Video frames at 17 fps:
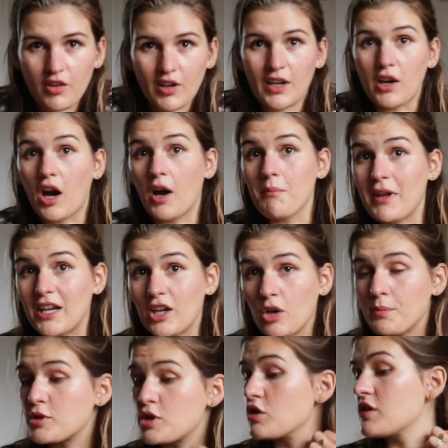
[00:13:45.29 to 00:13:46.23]
There really aren't many
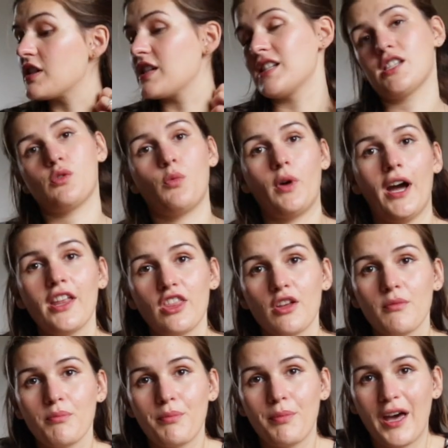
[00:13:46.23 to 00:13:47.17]
opportunities to wear
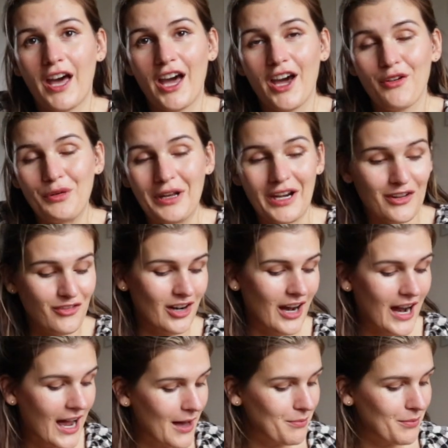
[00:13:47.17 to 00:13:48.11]
them, but whenever
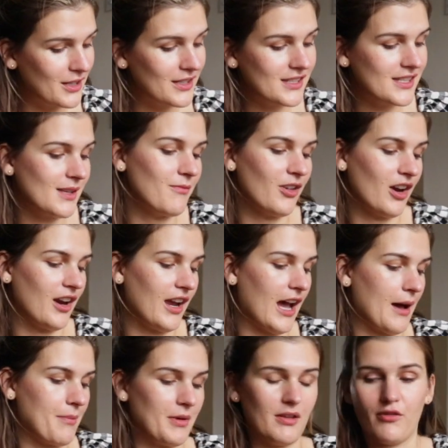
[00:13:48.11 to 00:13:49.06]
it happens, I'm very
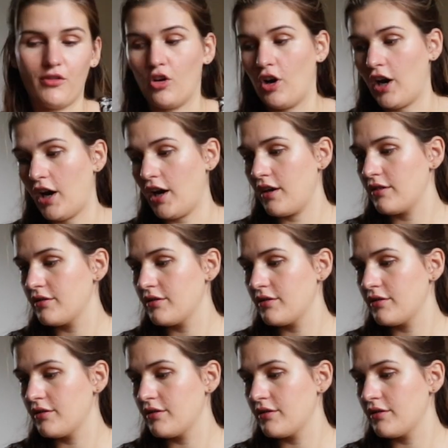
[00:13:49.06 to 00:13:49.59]
happy for it.